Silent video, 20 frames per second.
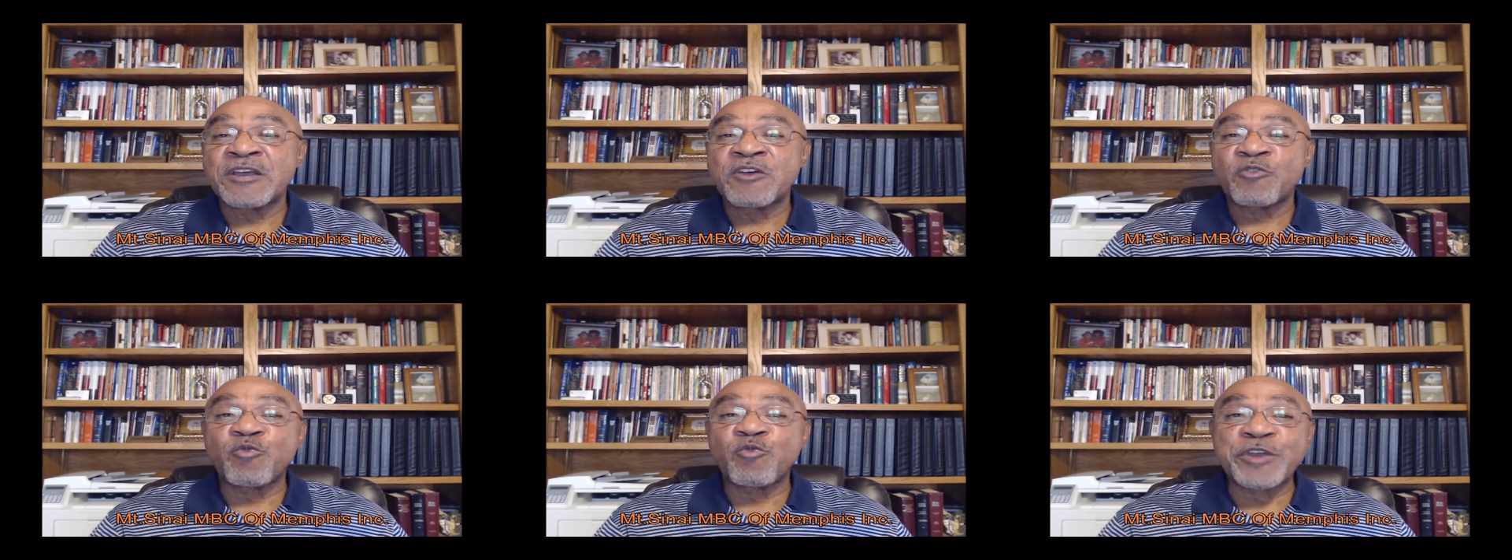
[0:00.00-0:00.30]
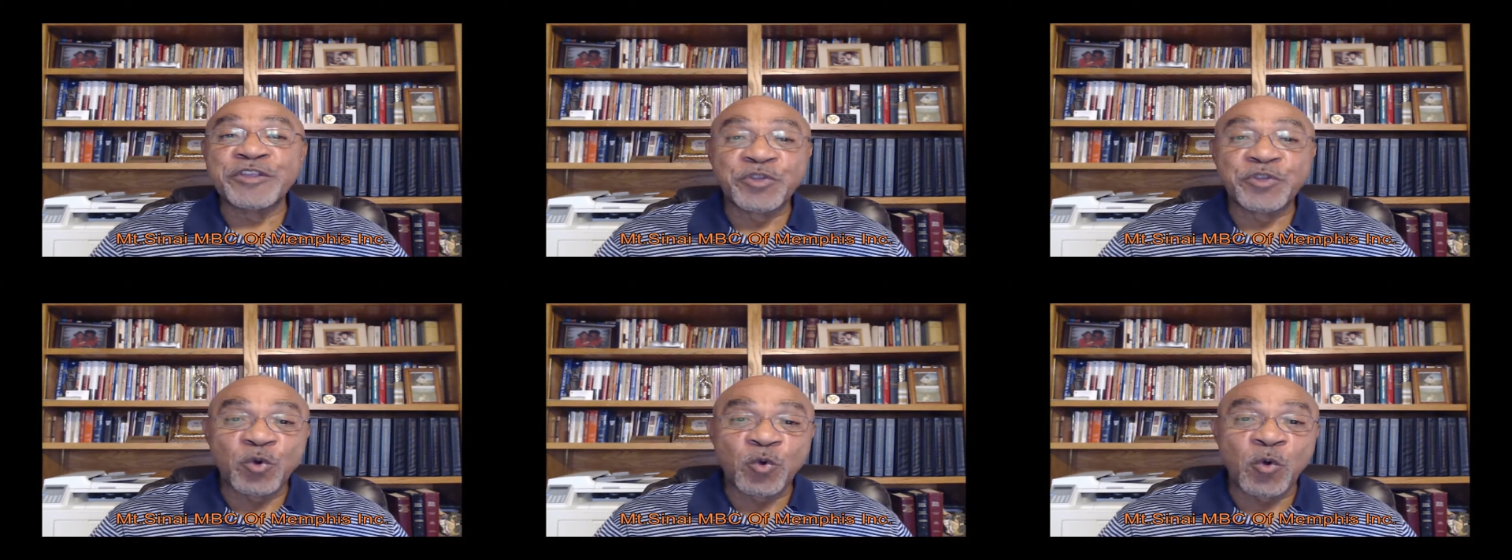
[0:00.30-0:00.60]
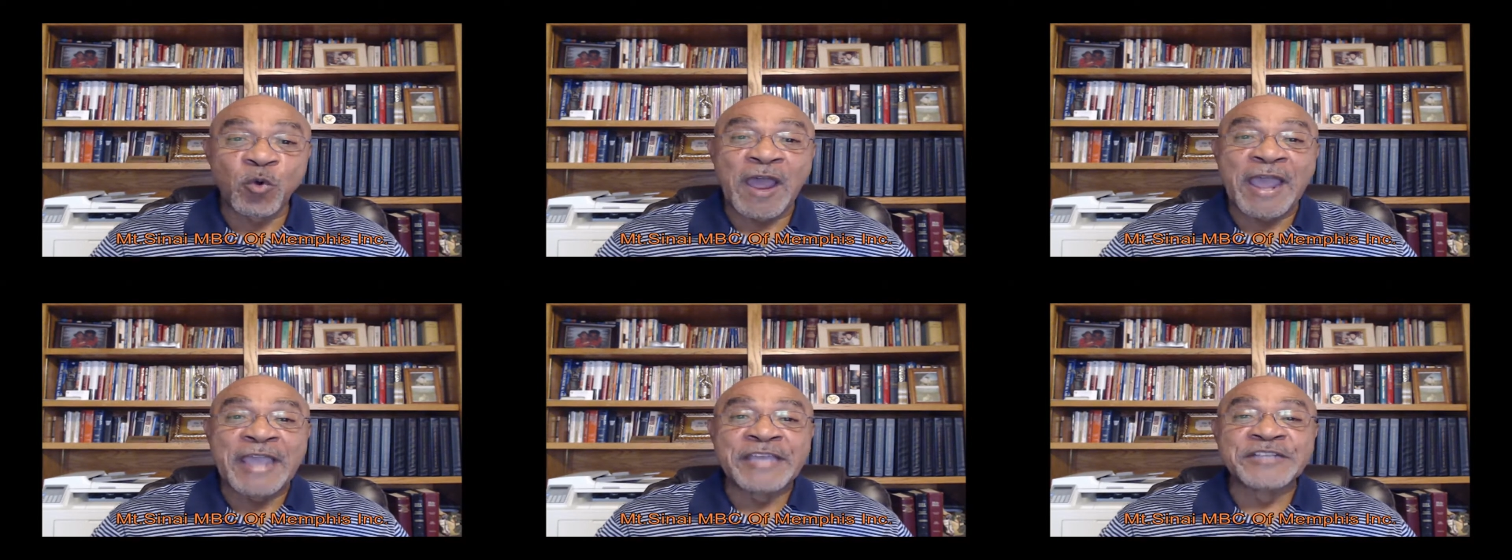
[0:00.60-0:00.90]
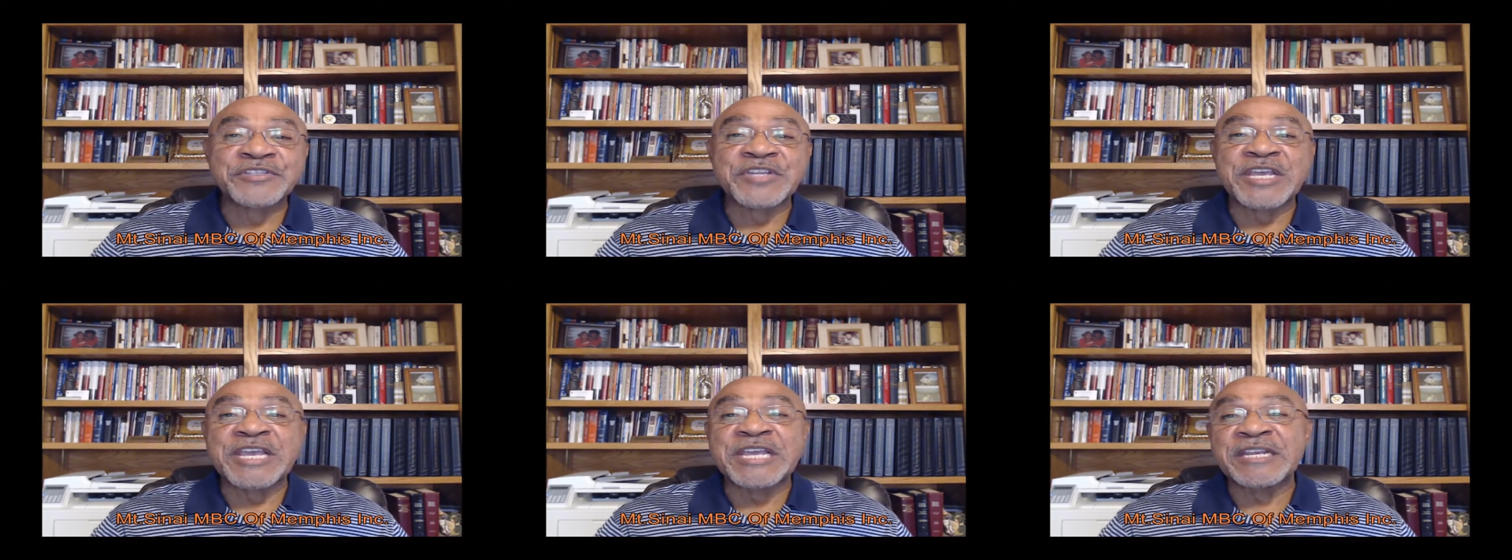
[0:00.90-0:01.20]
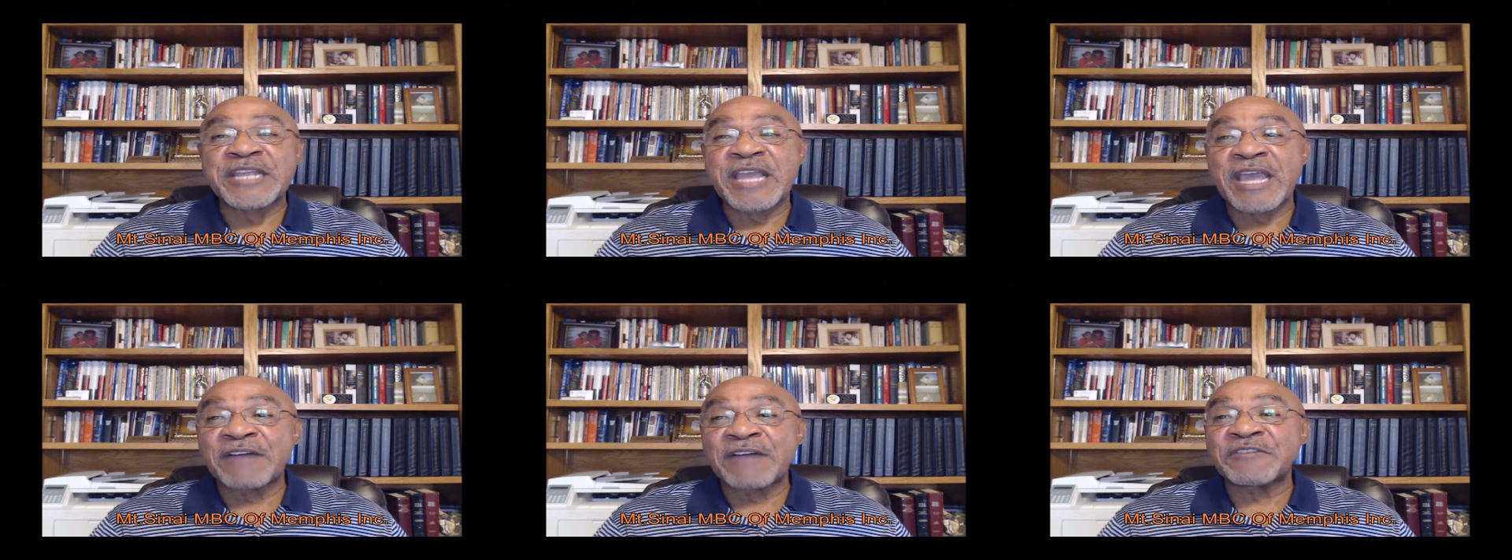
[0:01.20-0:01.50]
with Christ
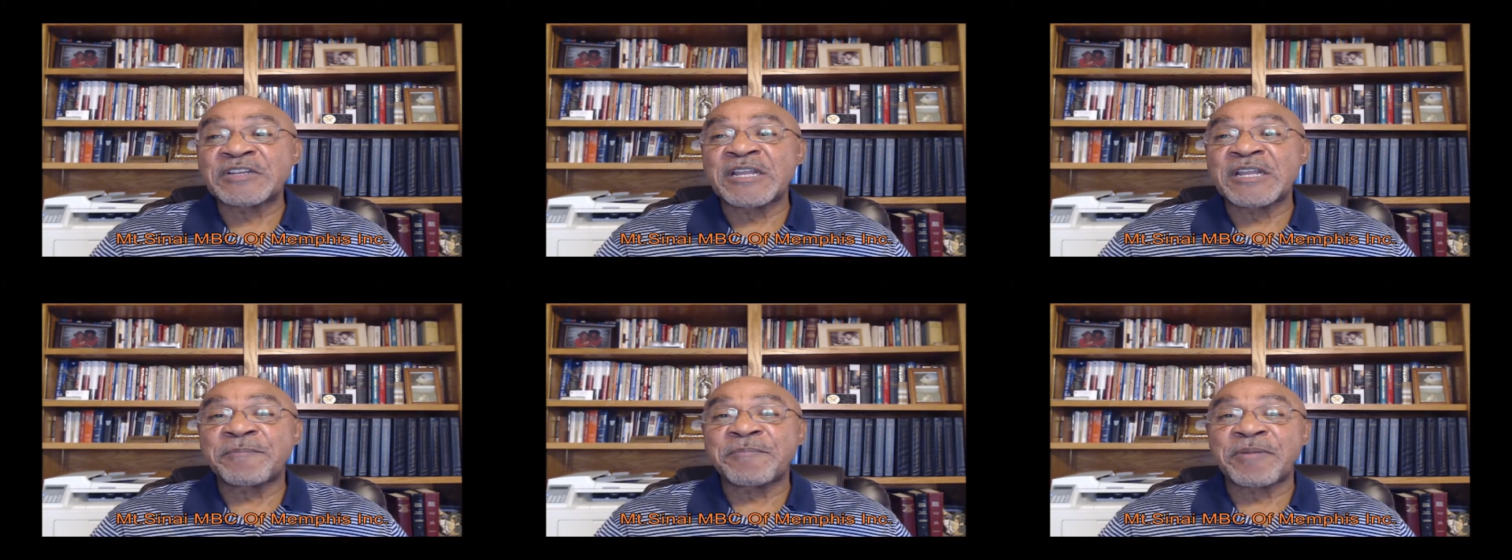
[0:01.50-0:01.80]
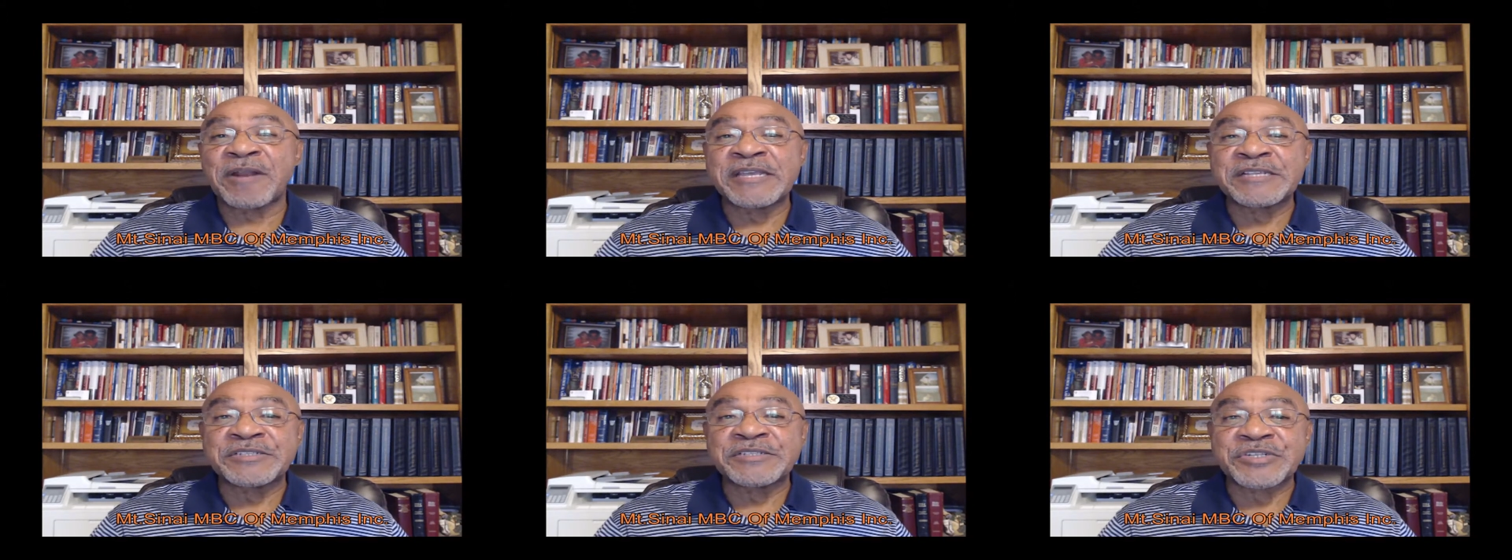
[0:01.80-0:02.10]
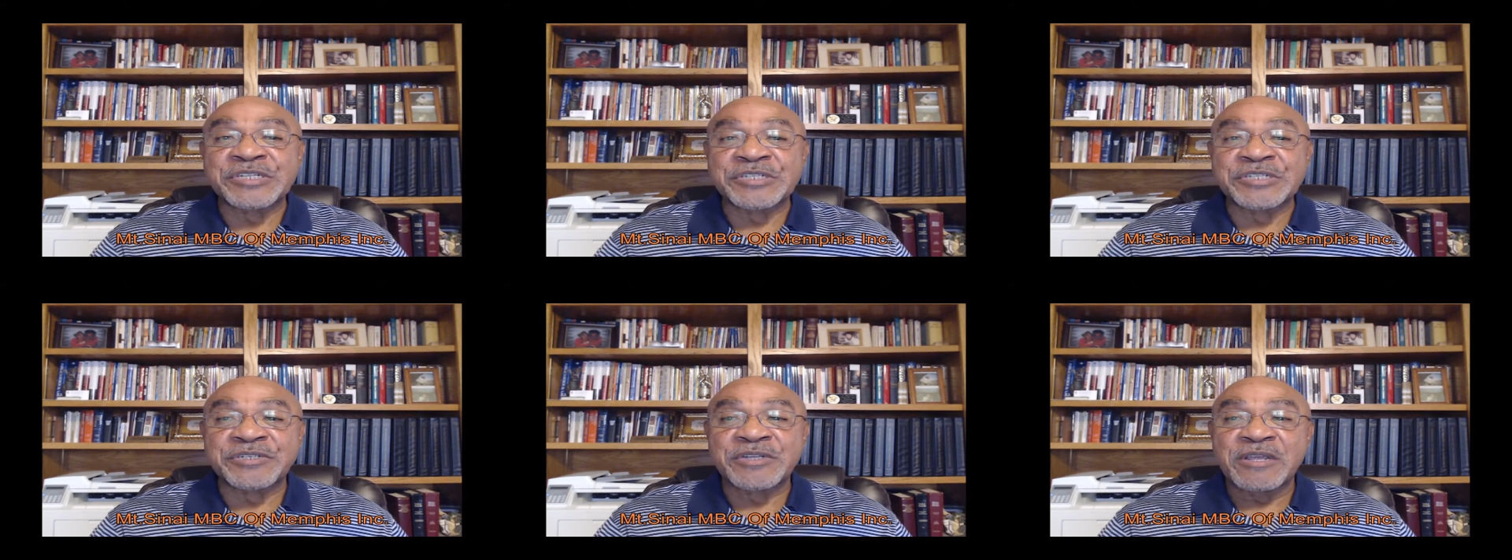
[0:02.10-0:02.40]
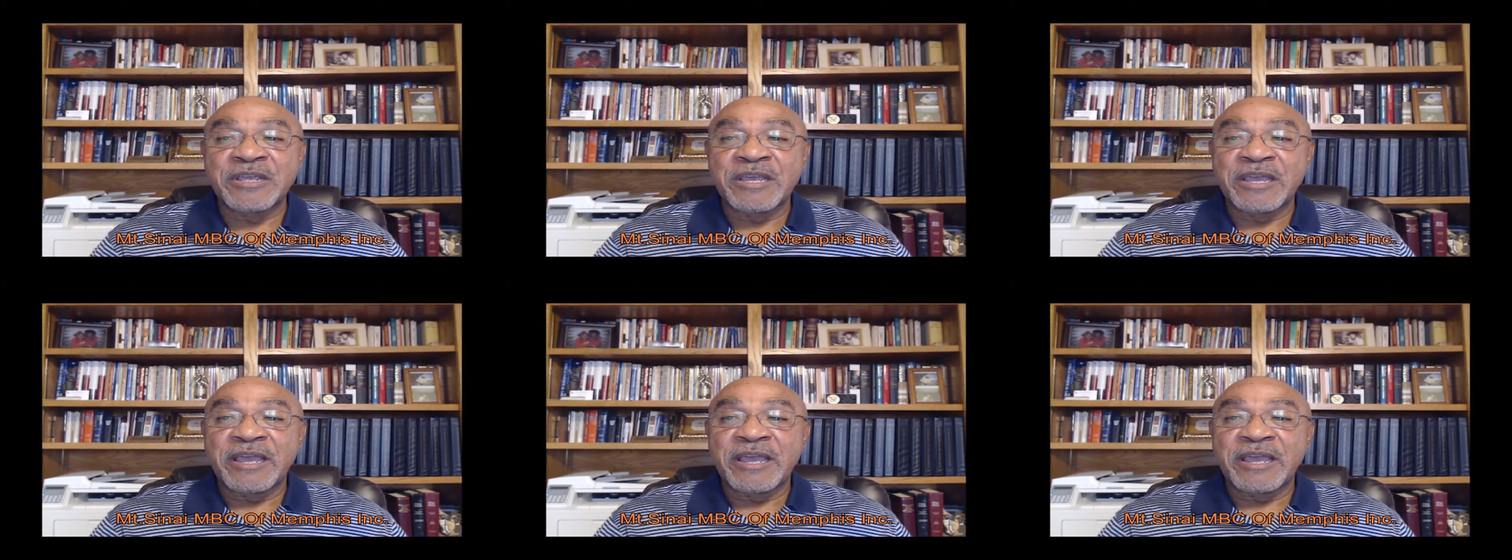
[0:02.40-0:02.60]
in heavenly places,